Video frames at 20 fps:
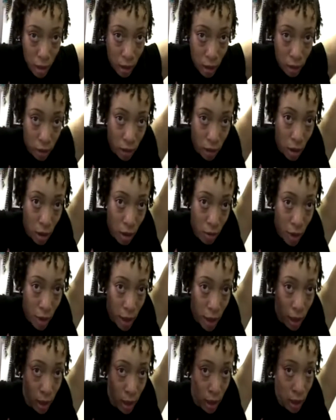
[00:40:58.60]
So
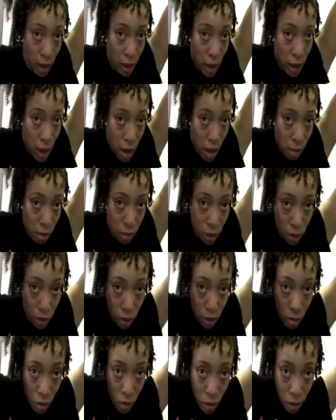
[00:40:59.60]
right now I'm
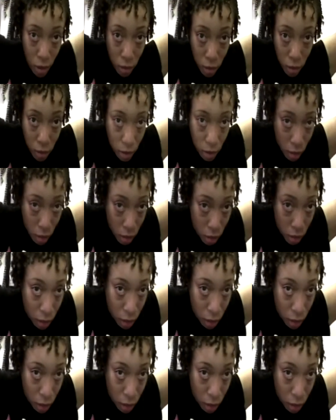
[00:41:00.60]
just going to